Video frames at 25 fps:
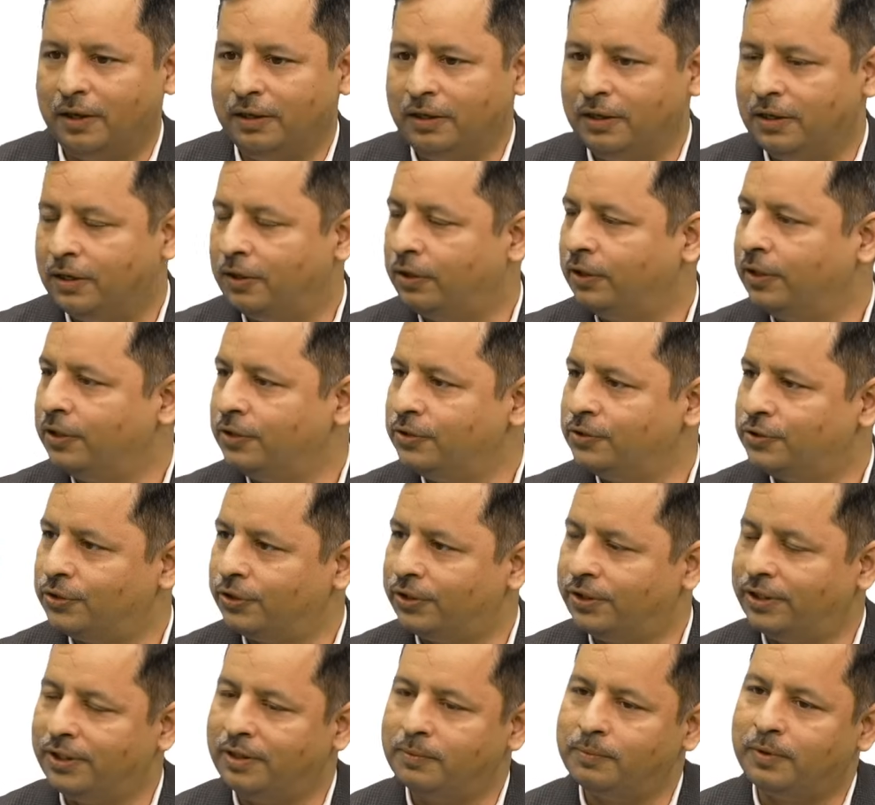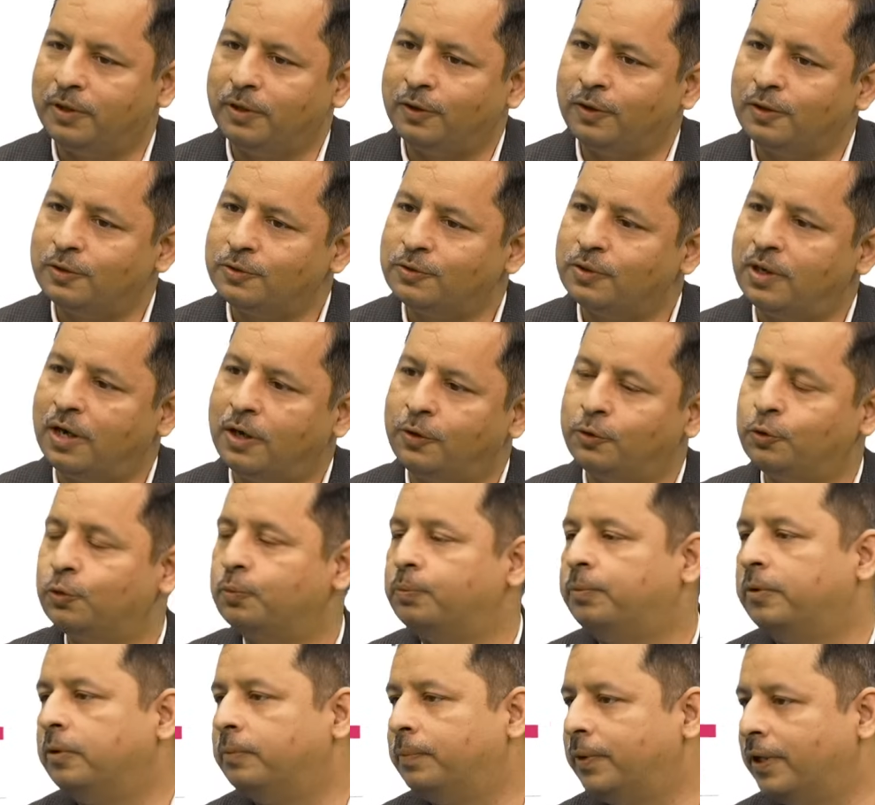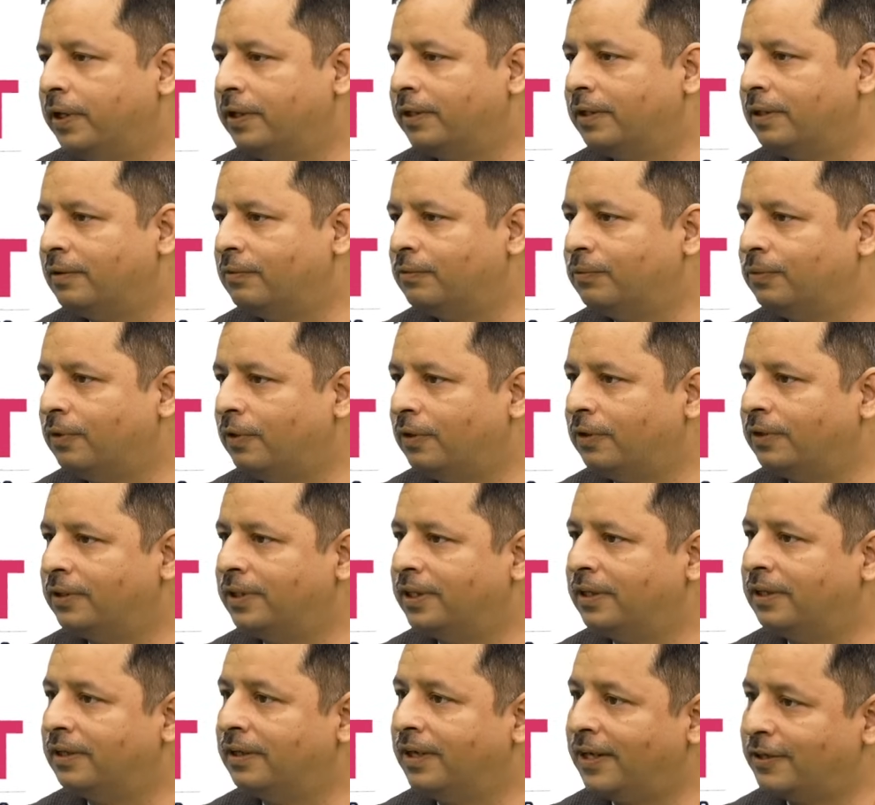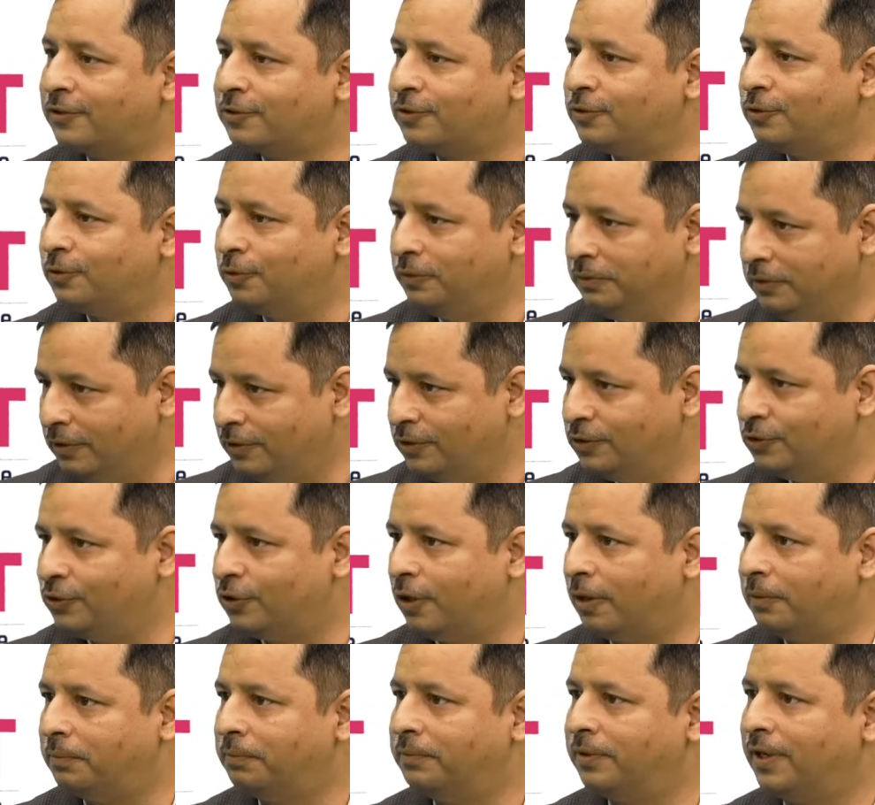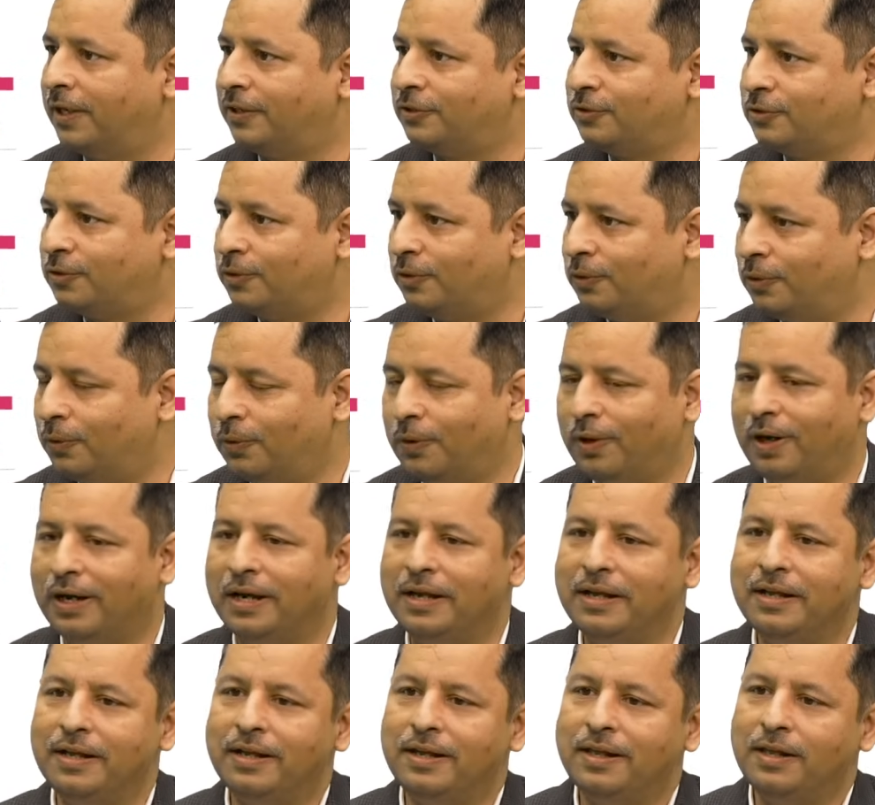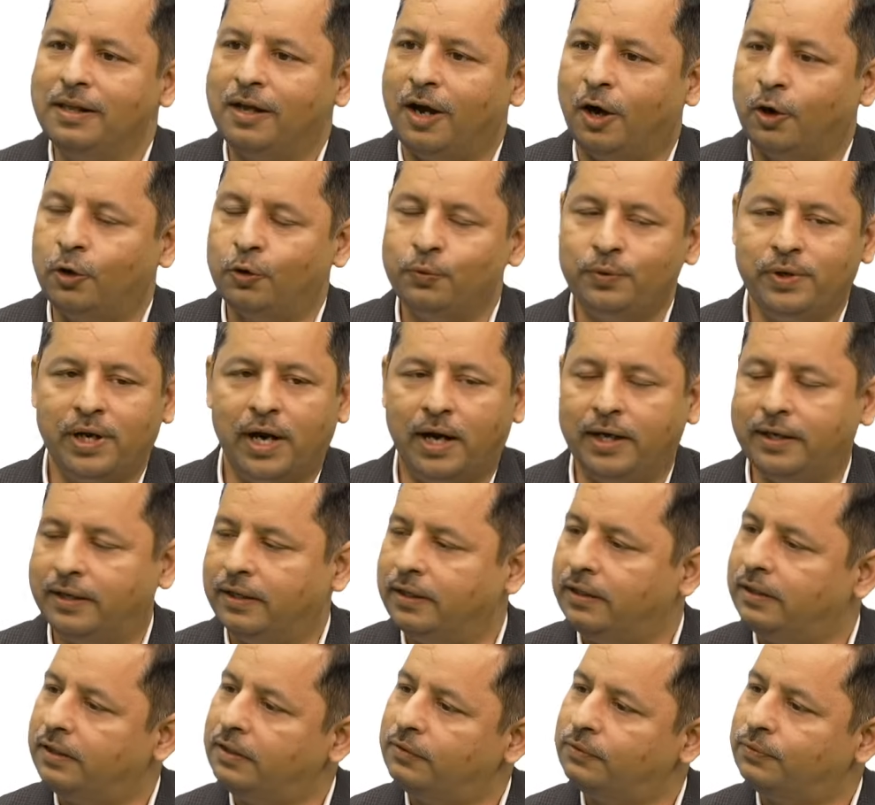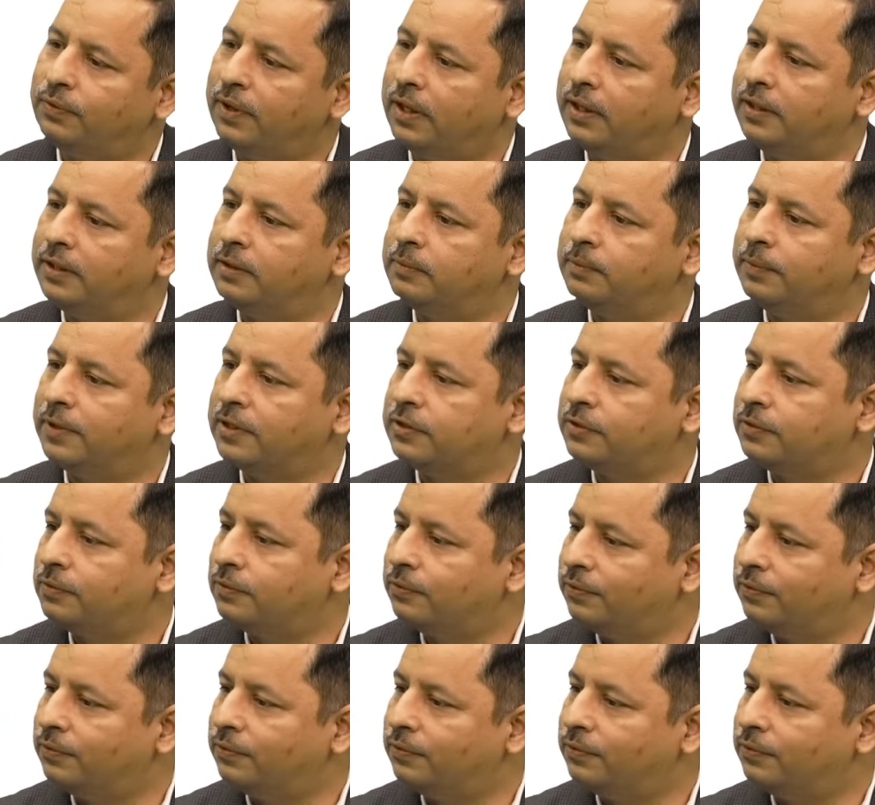learning journey, but also how to prepare them for their next job, next role. How do we identify the best